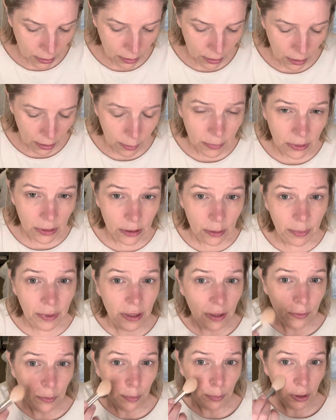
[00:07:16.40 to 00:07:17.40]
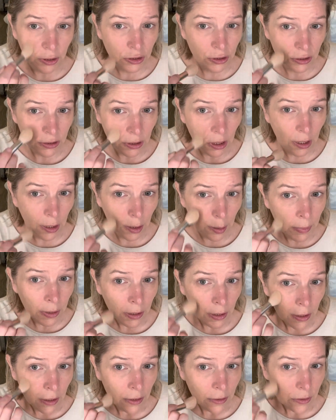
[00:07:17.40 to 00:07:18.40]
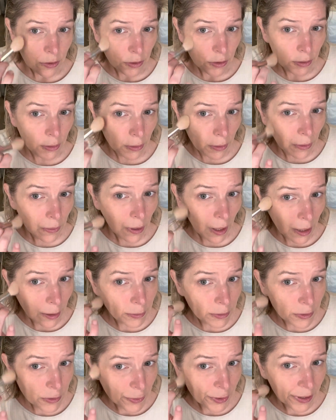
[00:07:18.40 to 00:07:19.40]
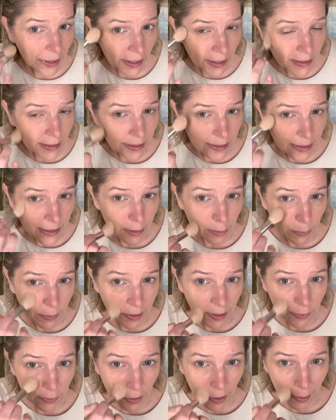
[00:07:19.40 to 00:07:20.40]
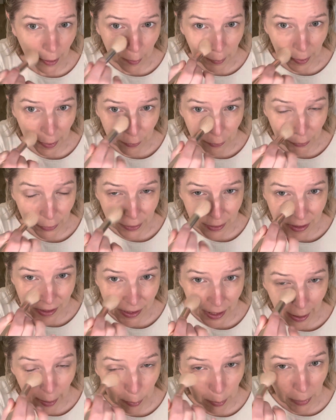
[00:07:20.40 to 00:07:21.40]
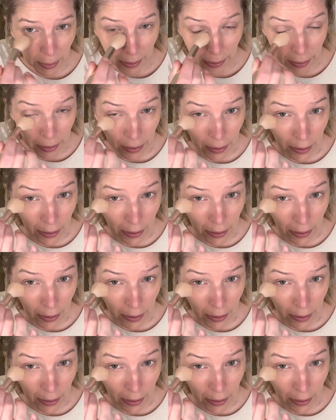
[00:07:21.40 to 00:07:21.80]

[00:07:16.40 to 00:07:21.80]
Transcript: I'm a little bit of a brush snob, so I was very hesitant when I got my first set, but